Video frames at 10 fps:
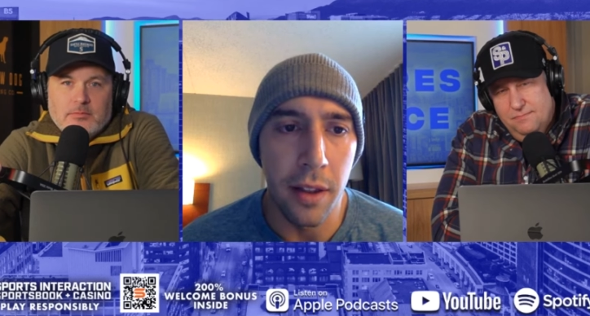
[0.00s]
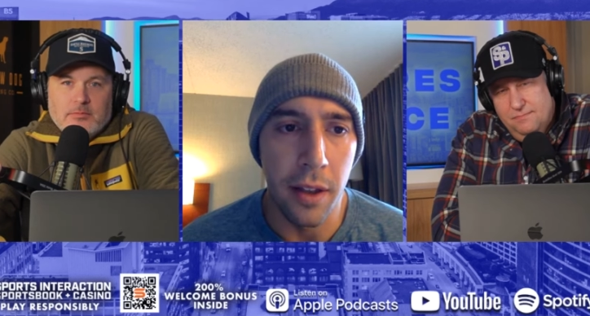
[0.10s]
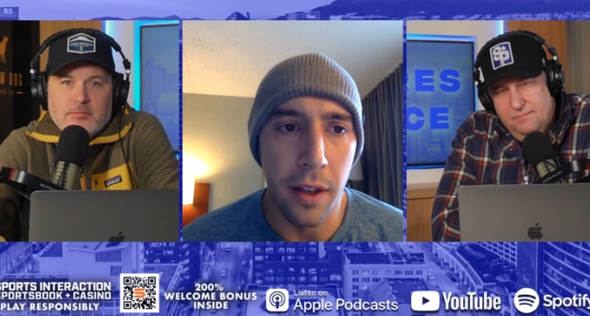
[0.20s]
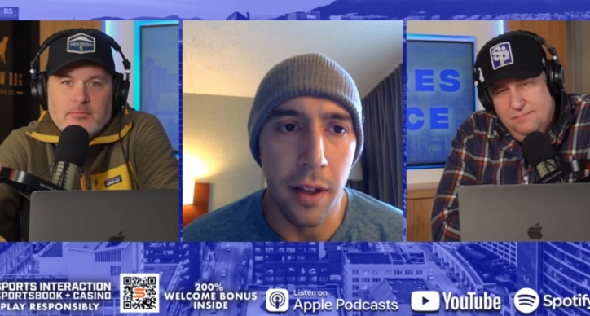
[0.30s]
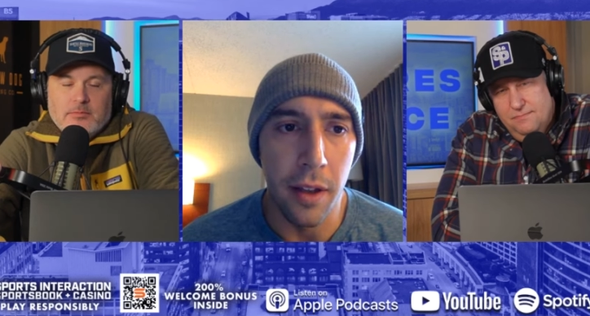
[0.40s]

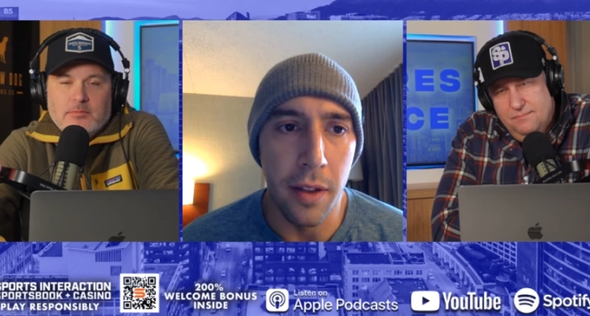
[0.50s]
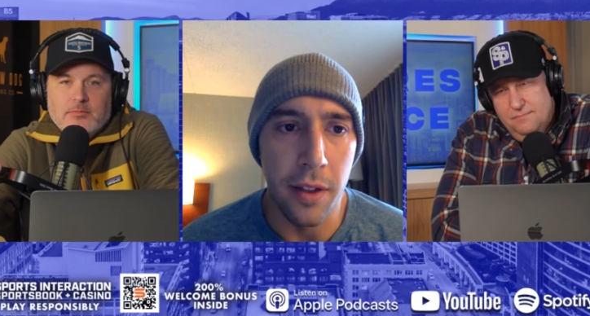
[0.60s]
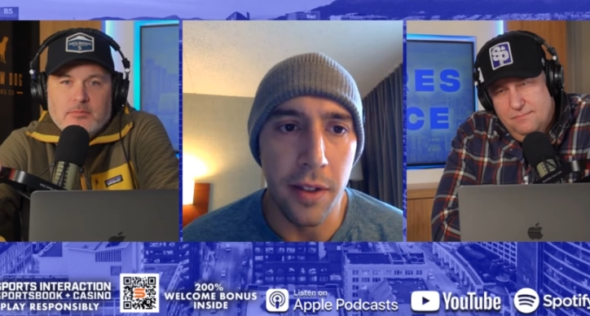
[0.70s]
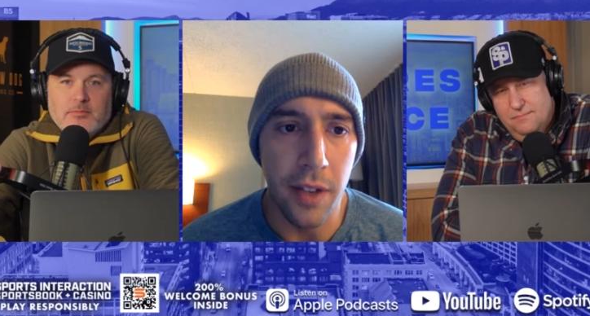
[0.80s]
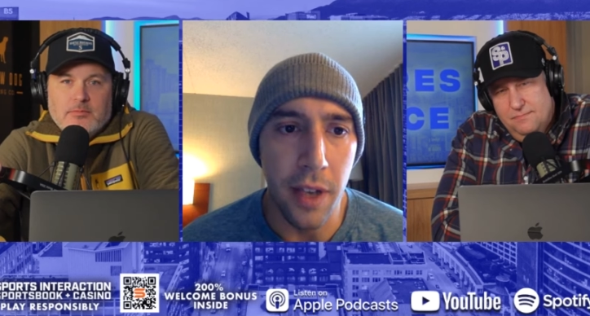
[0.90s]
Speaker 1: the
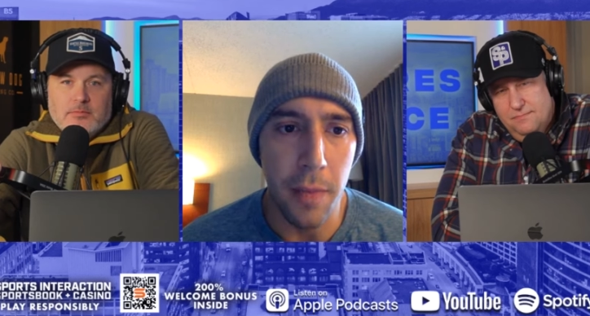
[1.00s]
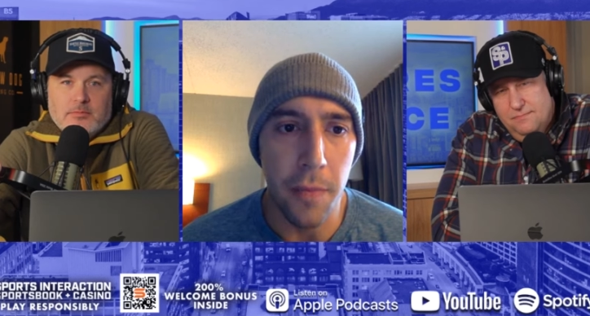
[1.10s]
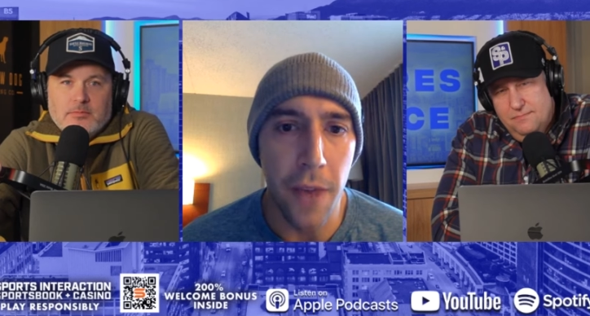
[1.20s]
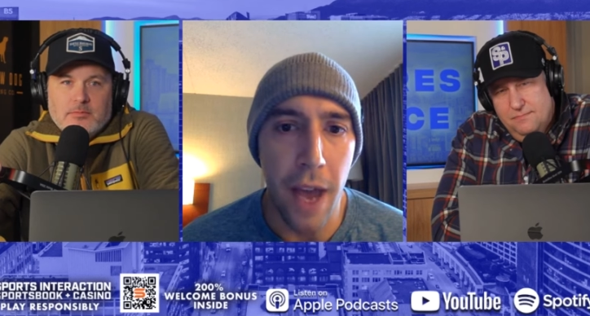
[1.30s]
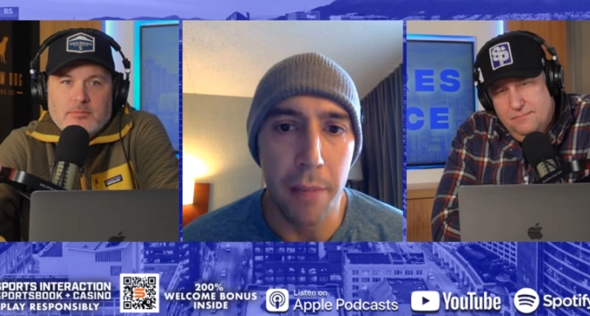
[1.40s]
the
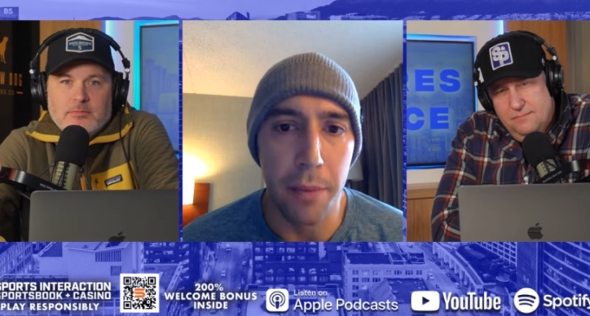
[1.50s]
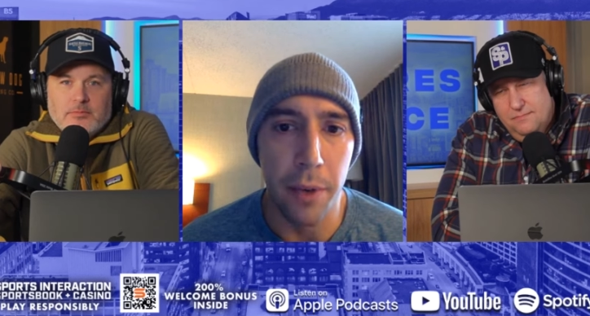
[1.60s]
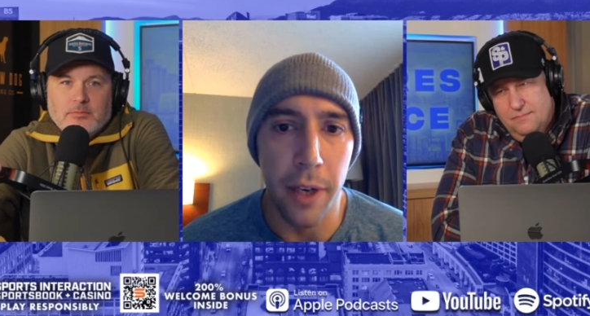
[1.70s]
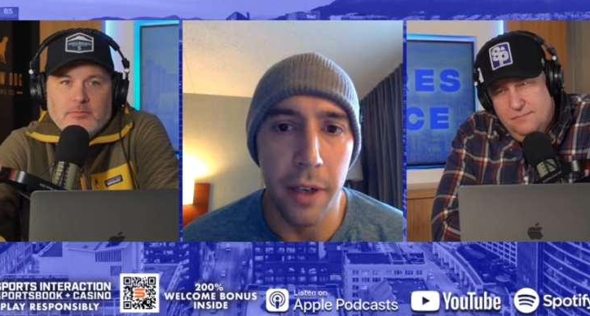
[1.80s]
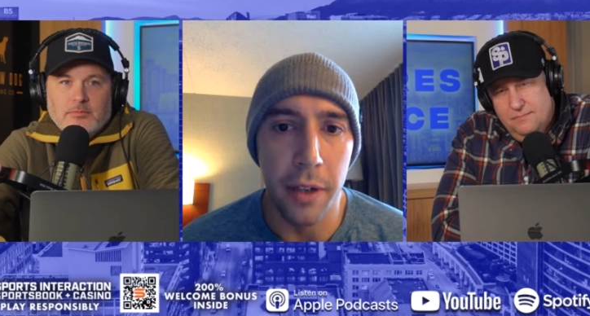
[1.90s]
team
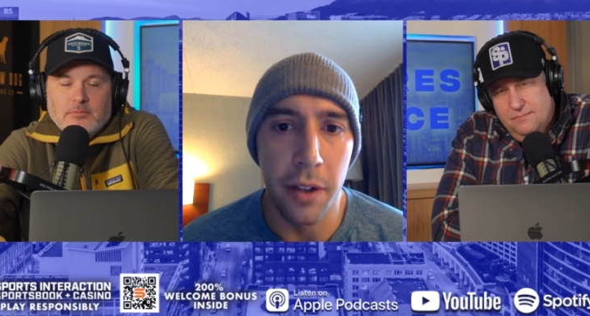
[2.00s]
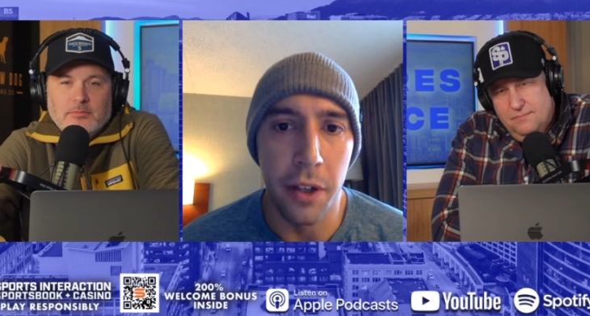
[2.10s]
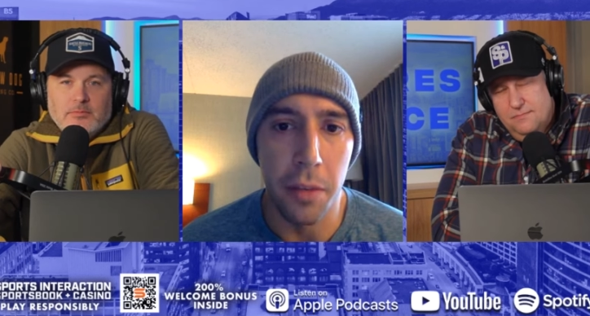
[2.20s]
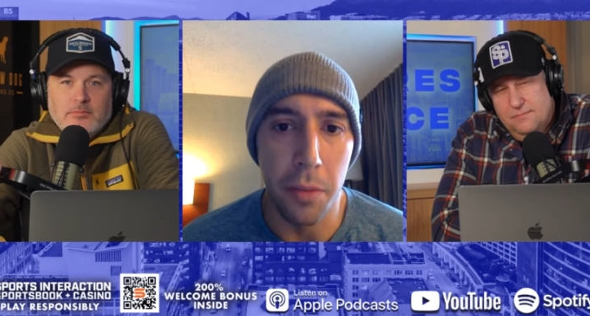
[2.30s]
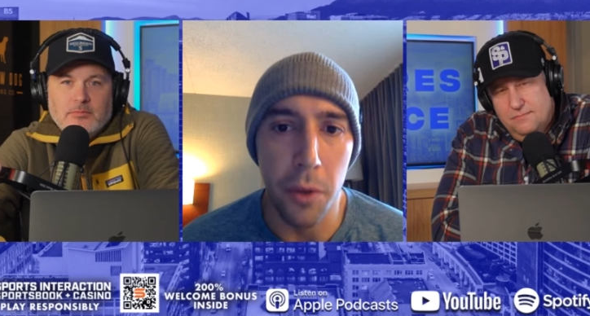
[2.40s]
fabric,
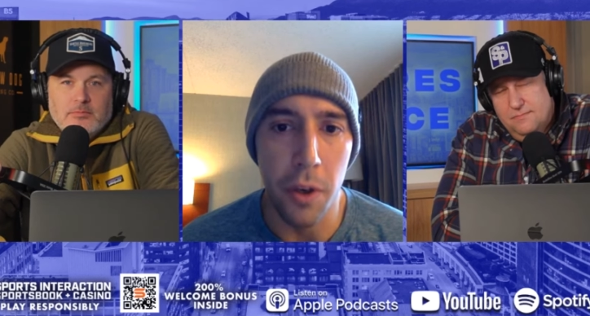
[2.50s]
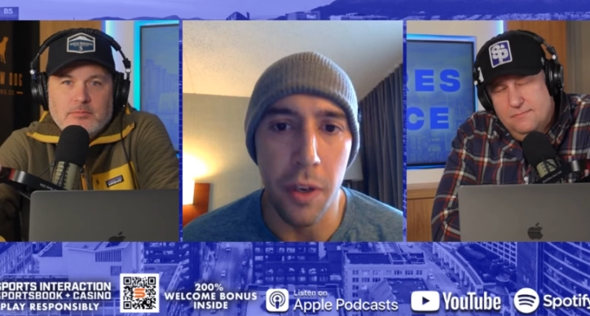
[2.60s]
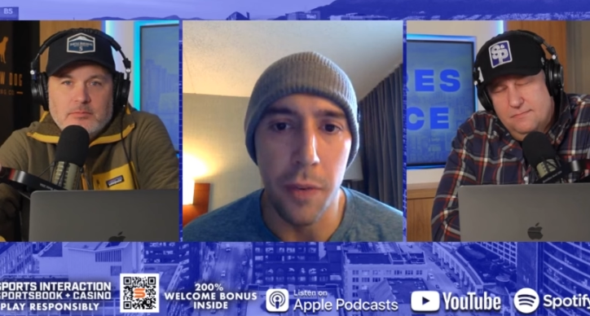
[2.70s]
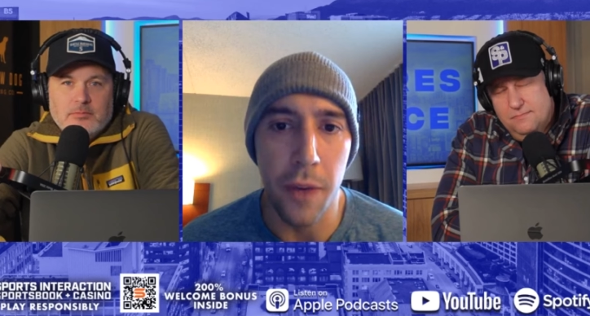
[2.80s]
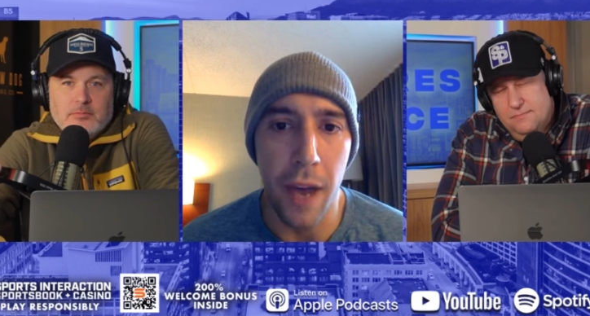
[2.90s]
the
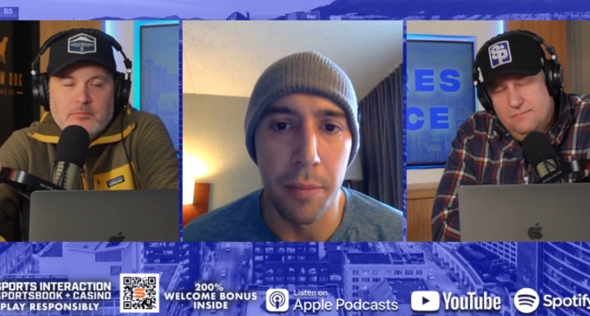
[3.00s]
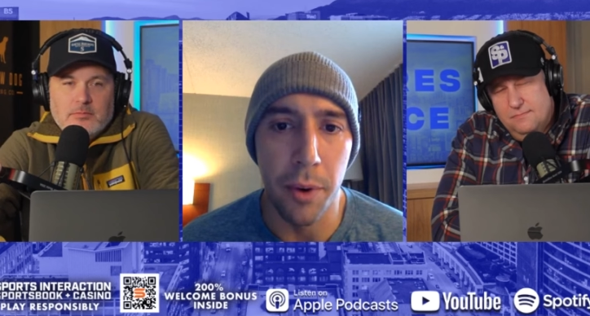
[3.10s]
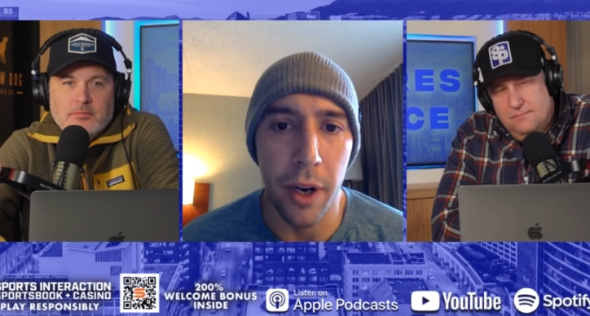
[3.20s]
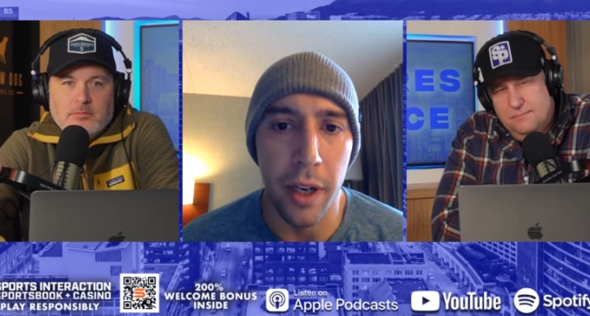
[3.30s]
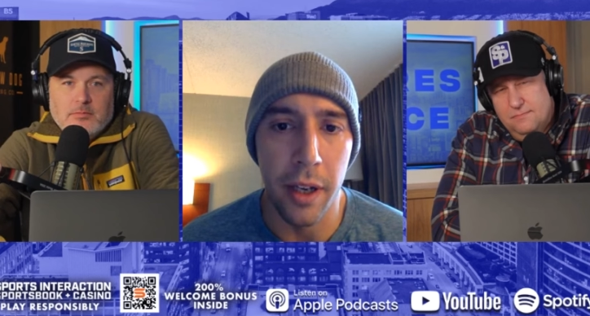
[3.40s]
community
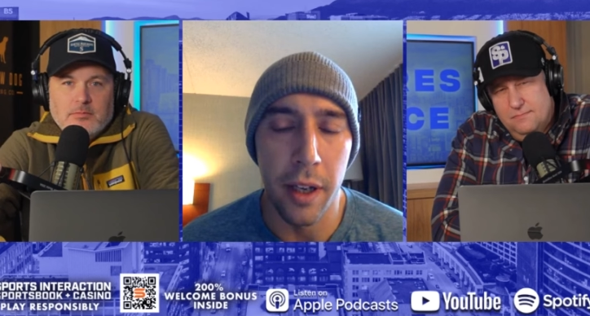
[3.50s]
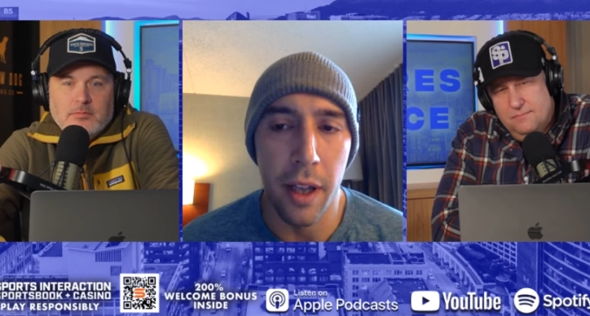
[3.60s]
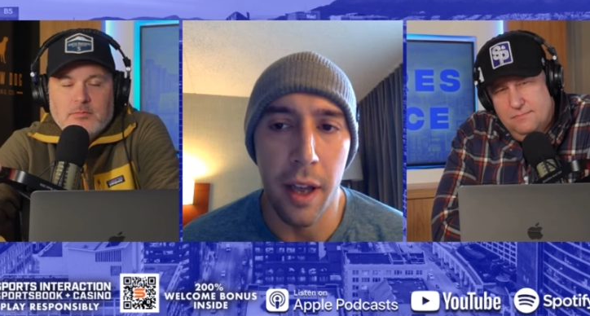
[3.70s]
fabric,